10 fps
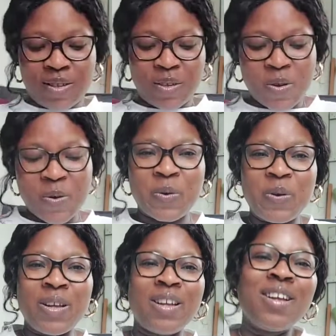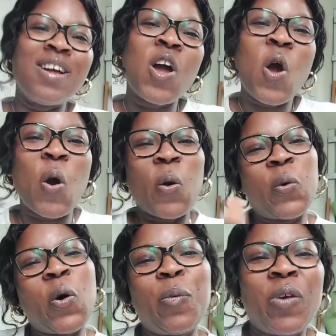So
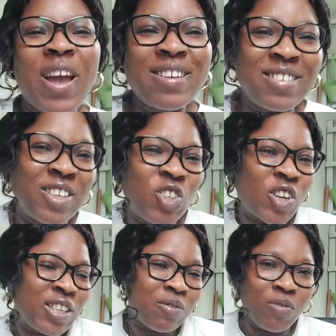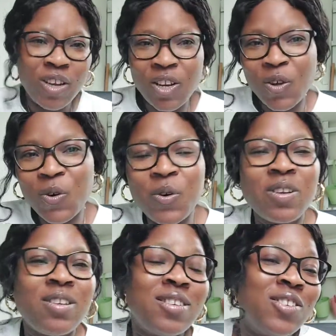hope you guys enjoyed the video.
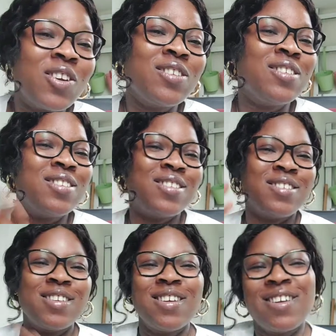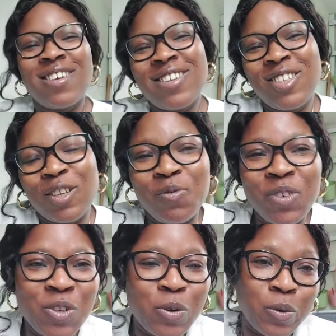It's just short
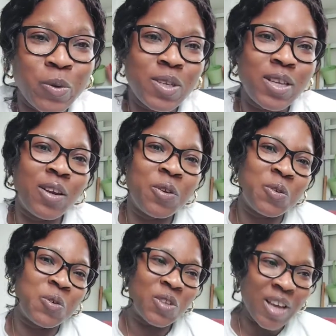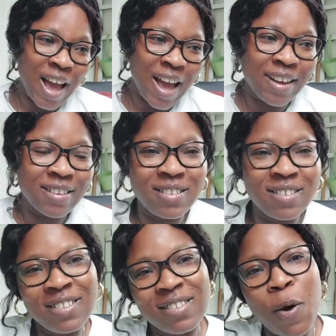video to say hello to you
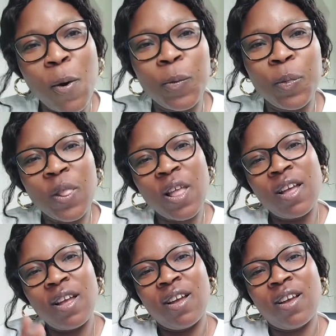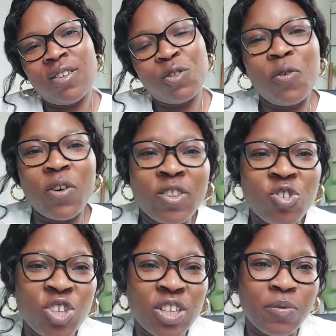guys. So don't forget to
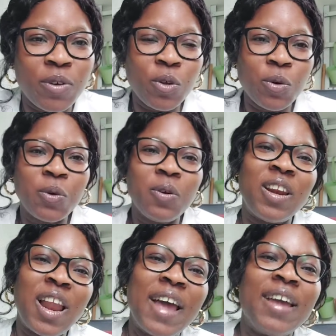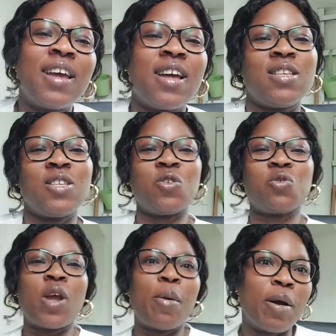share the video, like and
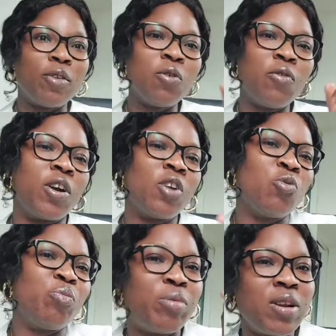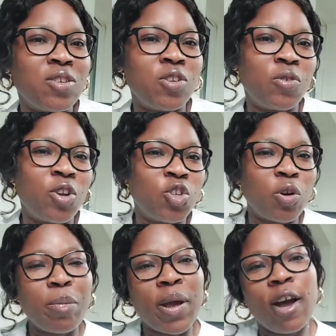subscribe, and don't forget to press the
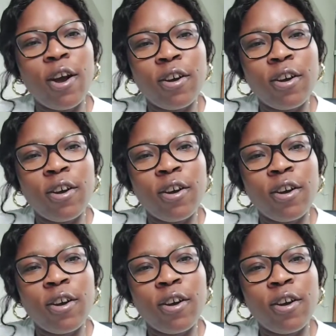notification bell,